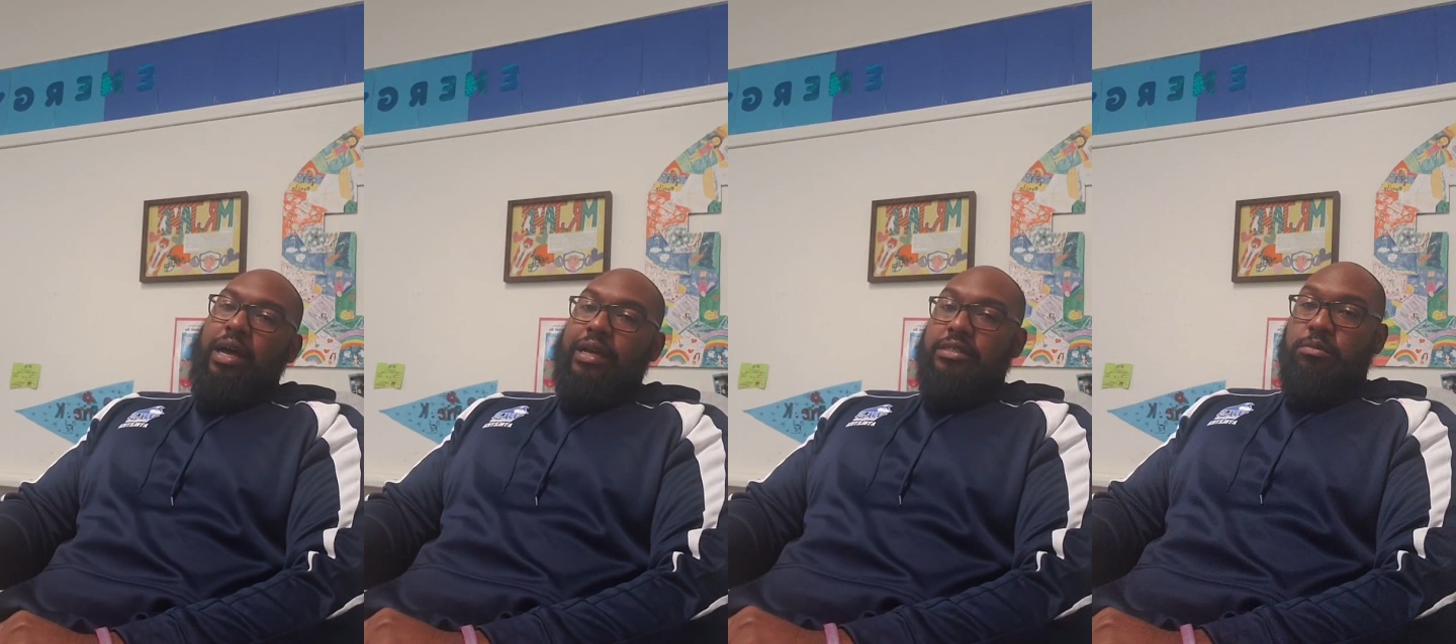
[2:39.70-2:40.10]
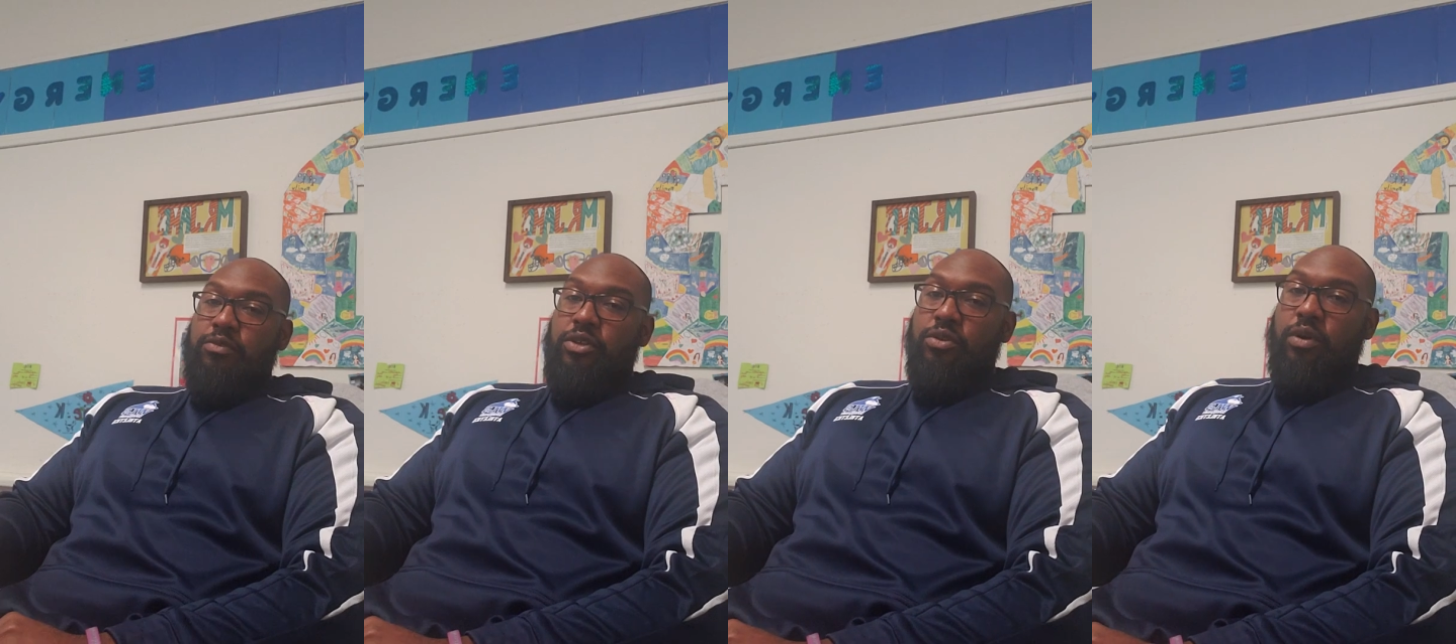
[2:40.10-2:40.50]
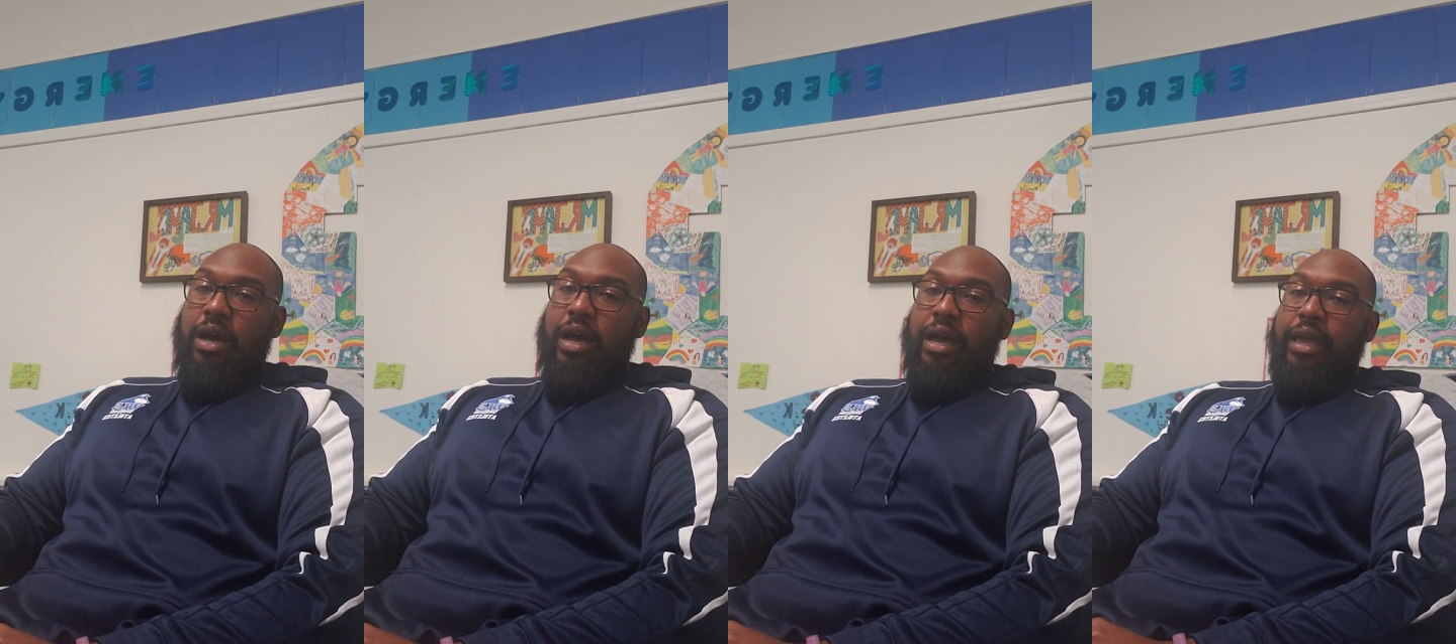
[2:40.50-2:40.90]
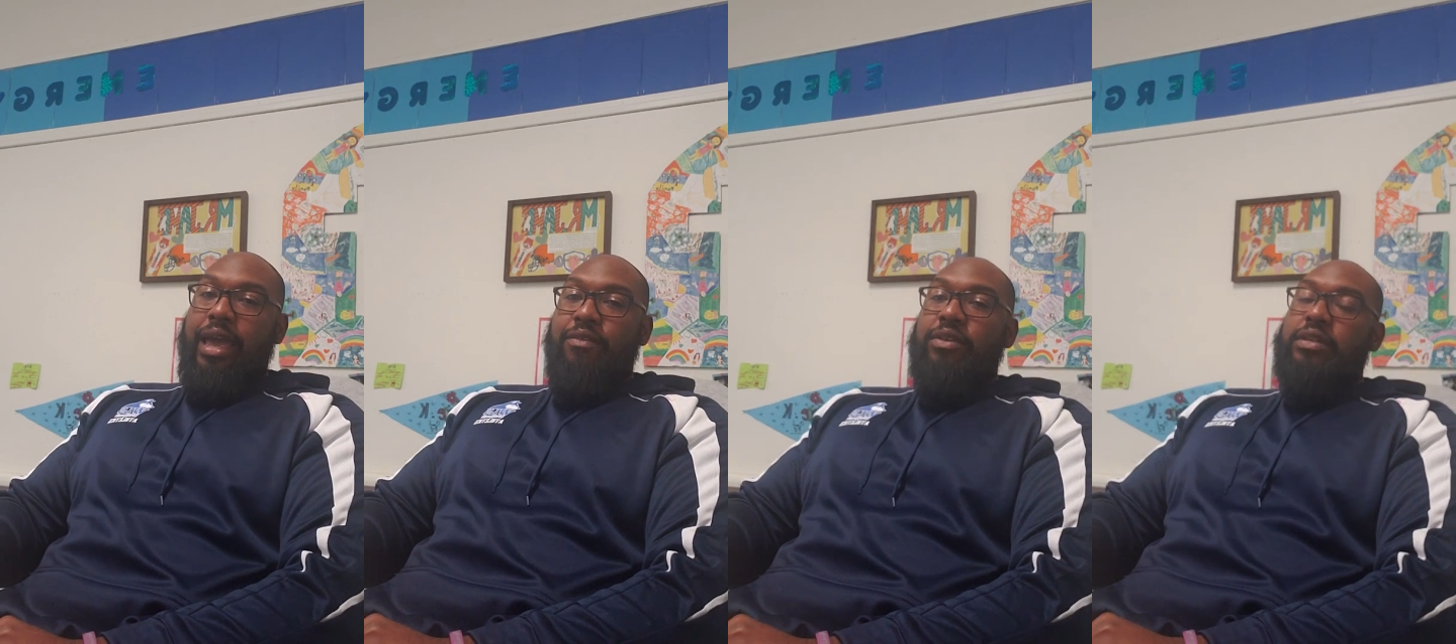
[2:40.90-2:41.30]
Some of you I
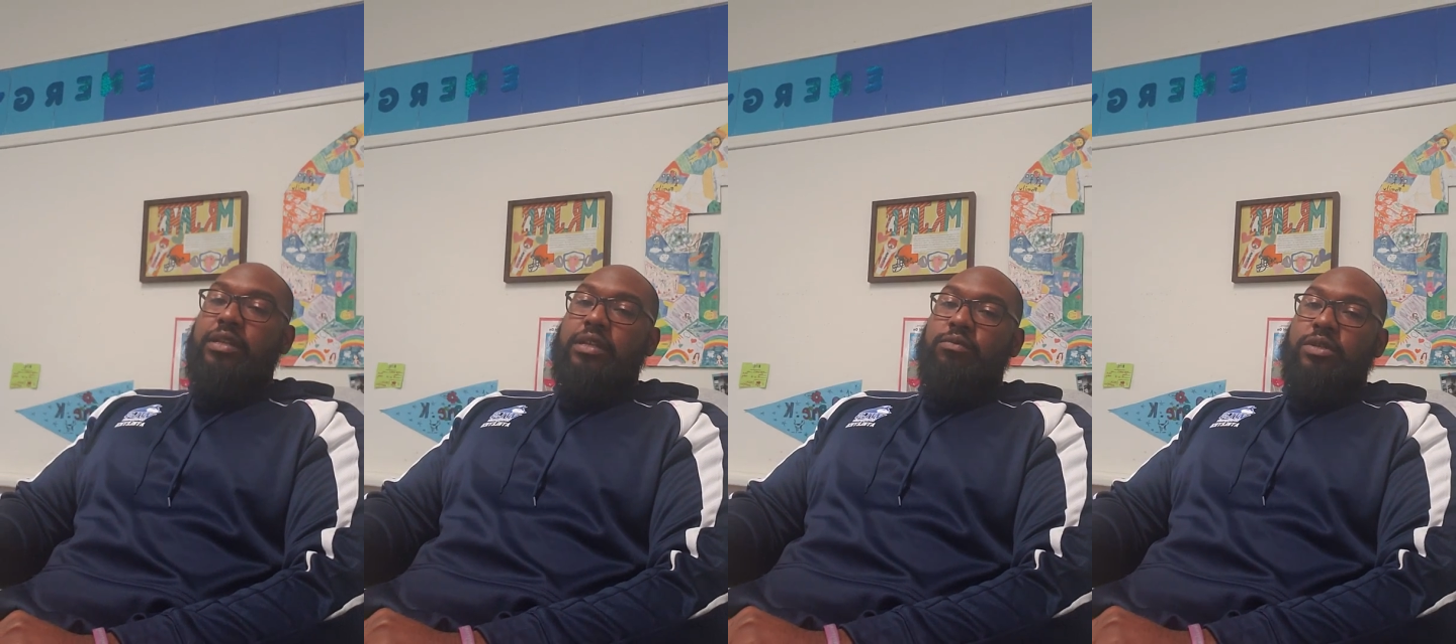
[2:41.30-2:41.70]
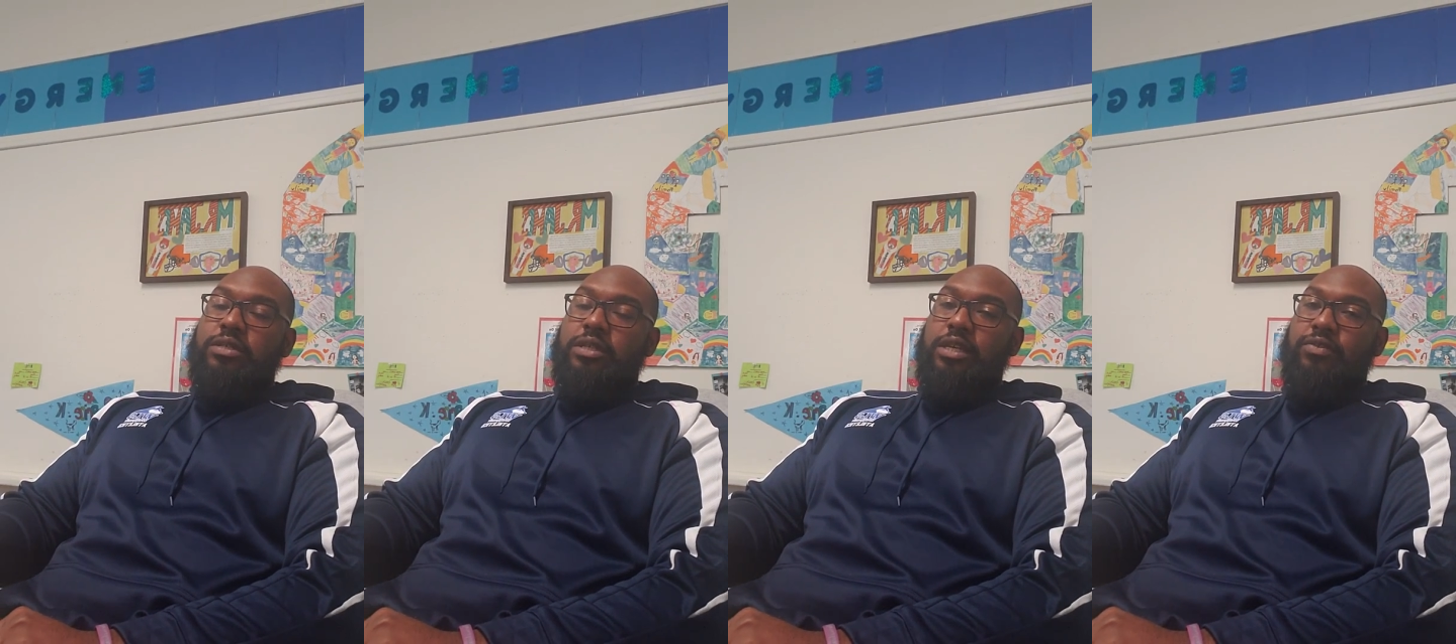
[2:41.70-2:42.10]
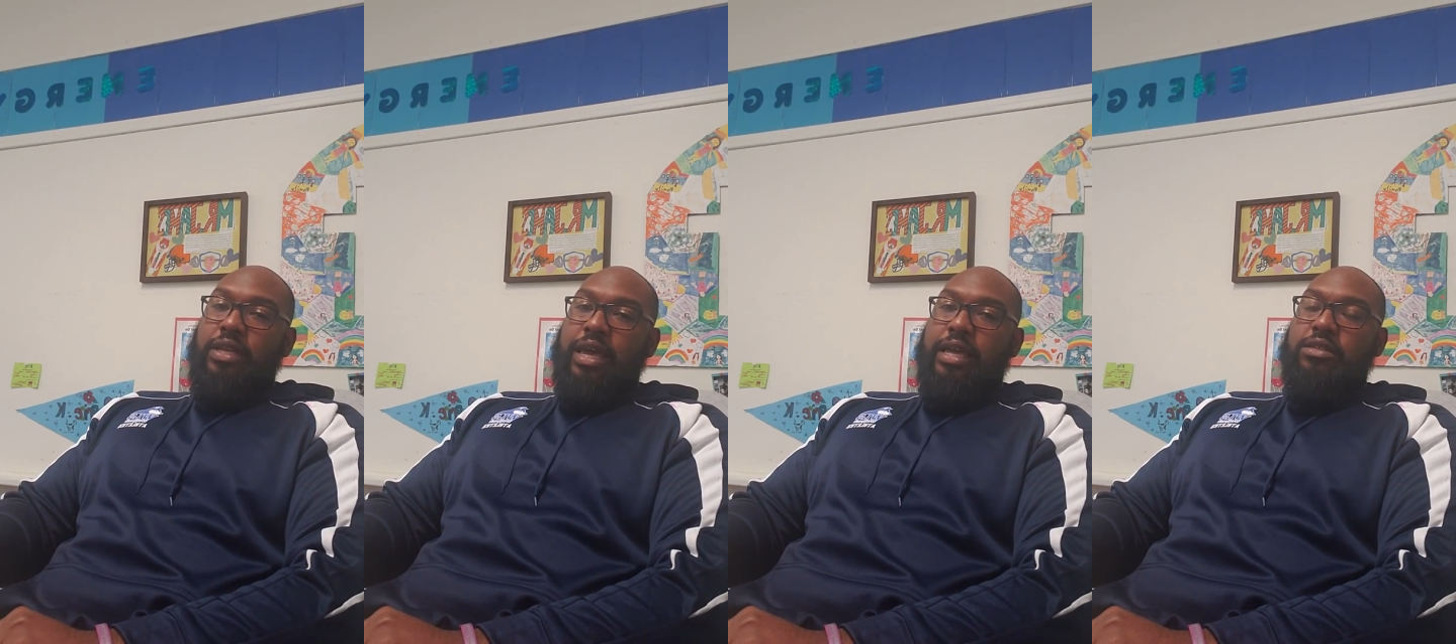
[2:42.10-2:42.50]
haven't received yet.